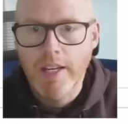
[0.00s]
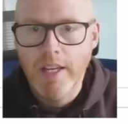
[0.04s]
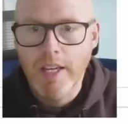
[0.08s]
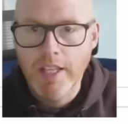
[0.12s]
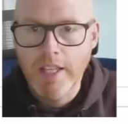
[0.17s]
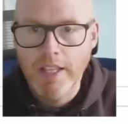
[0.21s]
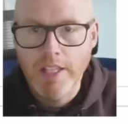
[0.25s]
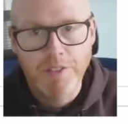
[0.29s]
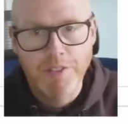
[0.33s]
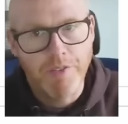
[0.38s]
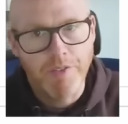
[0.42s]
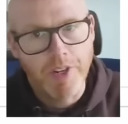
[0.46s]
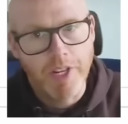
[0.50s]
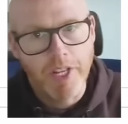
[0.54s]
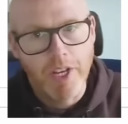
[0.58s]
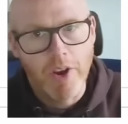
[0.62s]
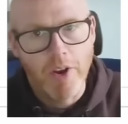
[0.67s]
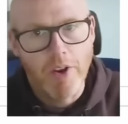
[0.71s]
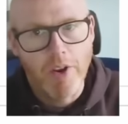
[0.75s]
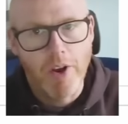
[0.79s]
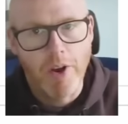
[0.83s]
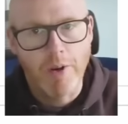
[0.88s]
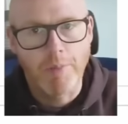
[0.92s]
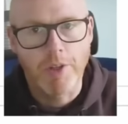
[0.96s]
In this
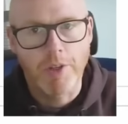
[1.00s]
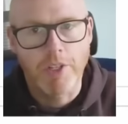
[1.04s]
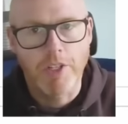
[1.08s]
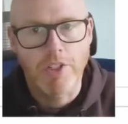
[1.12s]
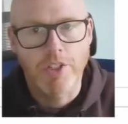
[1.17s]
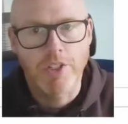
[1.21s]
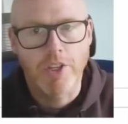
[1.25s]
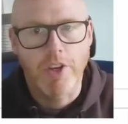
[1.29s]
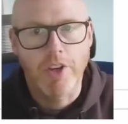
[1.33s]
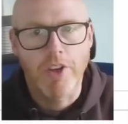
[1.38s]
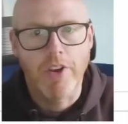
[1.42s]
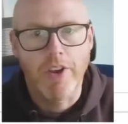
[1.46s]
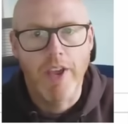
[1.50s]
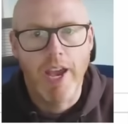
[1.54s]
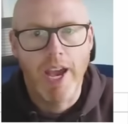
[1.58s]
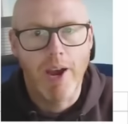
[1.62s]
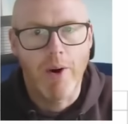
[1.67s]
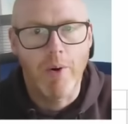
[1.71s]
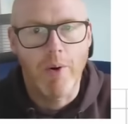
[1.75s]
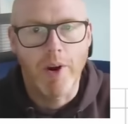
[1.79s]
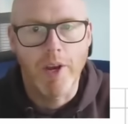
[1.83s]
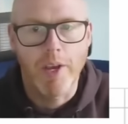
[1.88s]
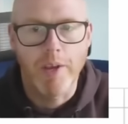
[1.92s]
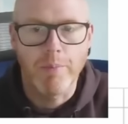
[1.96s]
video, I'm going to show you
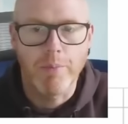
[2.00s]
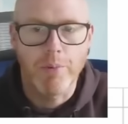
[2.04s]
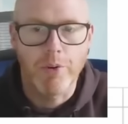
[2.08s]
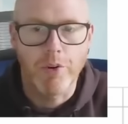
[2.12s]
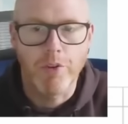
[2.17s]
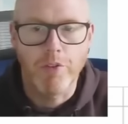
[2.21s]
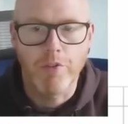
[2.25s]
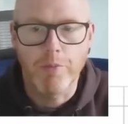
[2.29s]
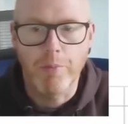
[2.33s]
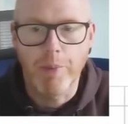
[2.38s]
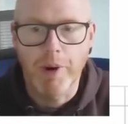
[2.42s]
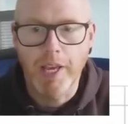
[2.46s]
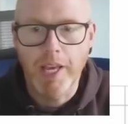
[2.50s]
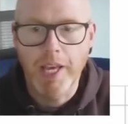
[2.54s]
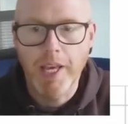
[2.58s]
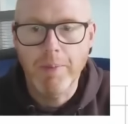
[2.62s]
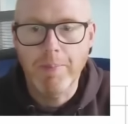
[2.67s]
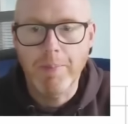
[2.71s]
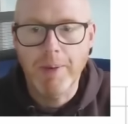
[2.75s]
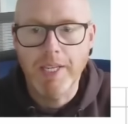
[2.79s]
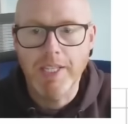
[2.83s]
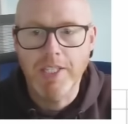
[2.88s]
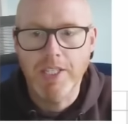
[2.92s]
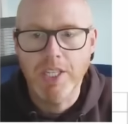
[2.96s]
how I improved my
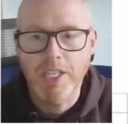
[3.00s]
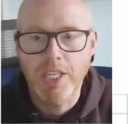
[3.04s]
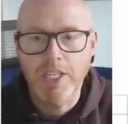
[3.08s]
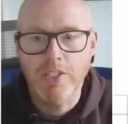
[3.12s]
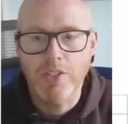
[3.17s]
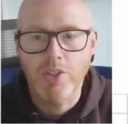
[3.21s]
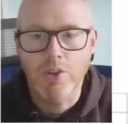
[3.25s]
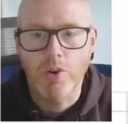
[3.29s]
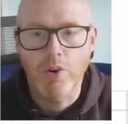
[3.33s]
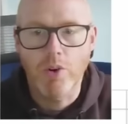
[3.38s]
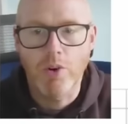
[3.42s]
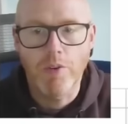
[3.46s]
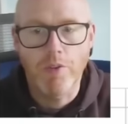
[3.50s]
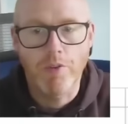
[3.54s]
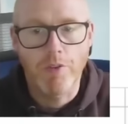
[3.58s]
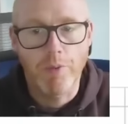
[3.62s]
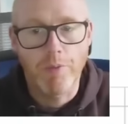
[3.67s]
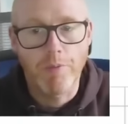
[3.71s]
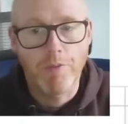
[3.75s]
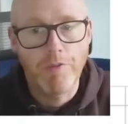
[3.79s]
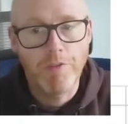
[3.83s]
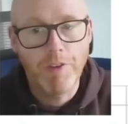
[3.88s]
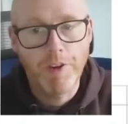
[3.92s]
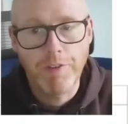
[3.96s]
EPC score
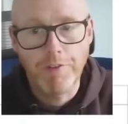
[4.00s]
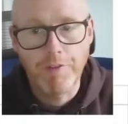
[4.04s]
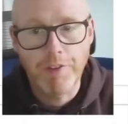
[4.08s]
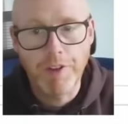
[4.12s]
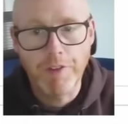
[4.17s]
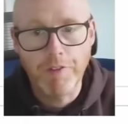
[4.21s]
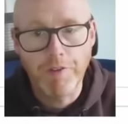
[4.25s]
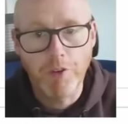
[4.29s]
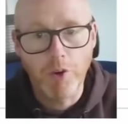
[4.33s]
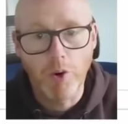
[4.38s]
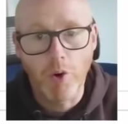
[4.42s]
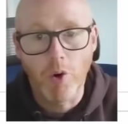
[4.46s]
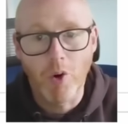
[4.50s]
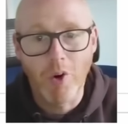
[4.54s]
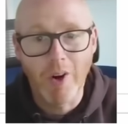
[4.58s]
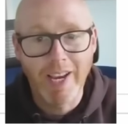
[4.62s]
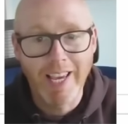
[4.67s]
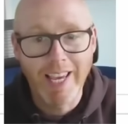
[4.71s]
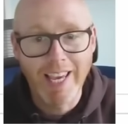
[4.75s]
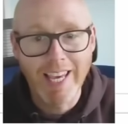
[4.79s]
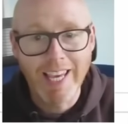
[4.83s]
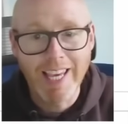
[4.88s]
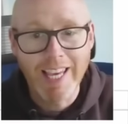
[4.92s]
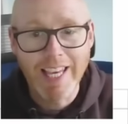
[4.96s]
from
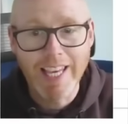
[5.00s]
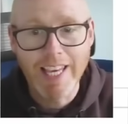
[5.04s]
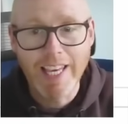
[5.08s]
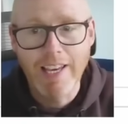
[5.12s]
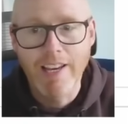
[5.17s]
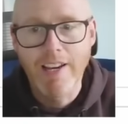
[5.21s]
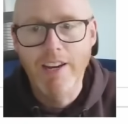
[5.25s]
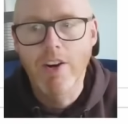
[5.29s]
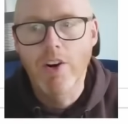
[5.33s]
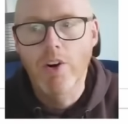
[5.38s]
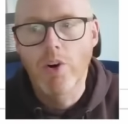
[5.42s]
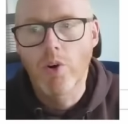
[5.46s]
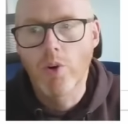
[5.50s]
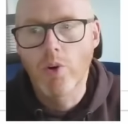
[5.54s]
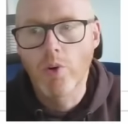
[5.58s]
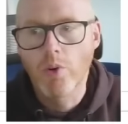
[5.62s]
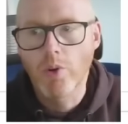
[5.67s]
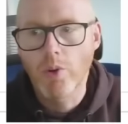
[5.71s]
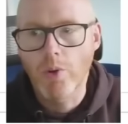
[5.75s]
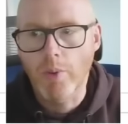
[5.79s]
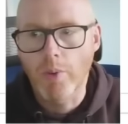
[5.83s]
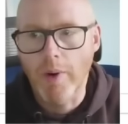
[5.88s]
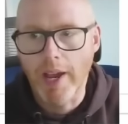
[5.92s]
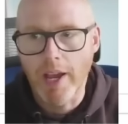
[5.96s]
54E
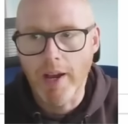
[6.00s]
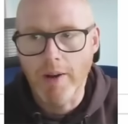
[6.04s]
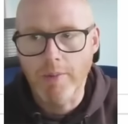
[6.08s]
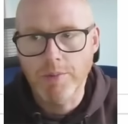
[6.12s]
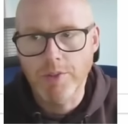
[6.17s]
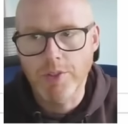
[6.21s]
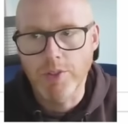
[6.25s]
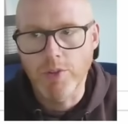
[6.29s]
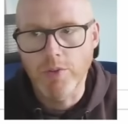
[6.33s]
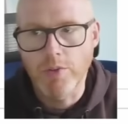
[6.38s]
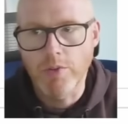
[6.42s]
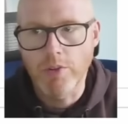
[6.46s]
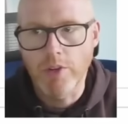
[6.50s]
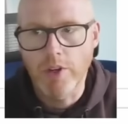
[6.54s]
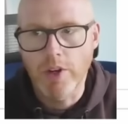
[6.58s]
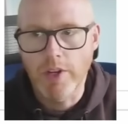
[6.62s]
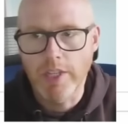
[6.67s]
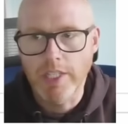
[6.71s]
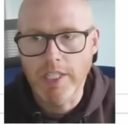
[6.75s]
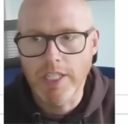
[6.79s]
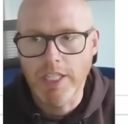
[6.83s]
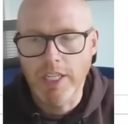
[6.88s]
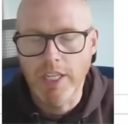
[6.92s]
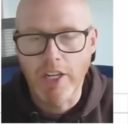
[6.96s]
all the way up to
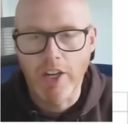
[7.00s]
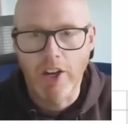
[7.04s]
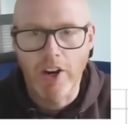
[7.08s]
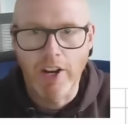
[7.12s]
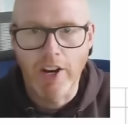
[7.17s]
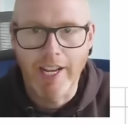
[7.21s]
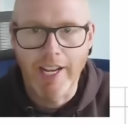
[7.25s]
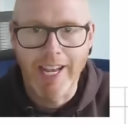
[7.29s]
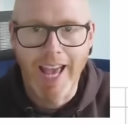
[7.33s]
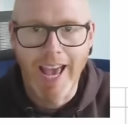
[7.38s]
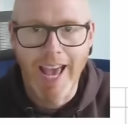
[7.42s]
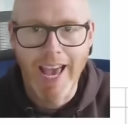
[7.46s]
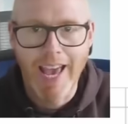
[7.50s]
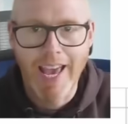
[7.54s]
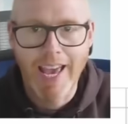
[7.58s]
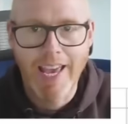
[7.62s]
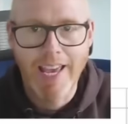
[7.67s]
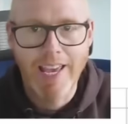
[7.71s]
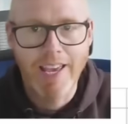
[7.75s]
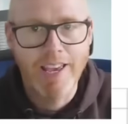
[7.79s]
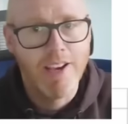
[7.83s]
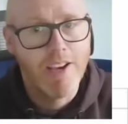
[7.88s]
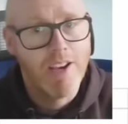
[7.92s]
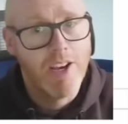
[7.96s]

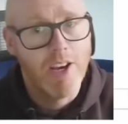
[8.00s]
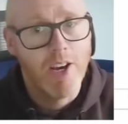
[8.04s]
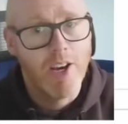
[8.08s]
99A.